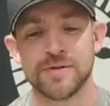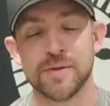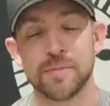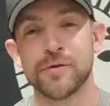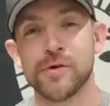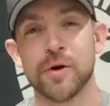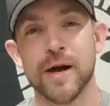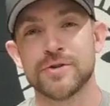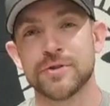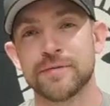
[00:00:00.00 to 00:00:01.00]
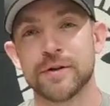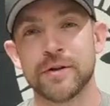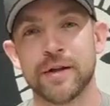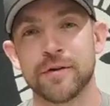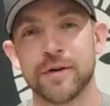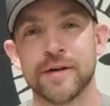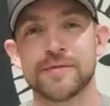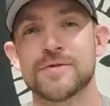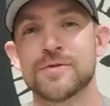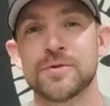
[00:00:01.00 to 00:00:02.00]
Some of you are actually even clever
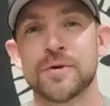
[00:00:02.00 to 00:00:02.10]
enough to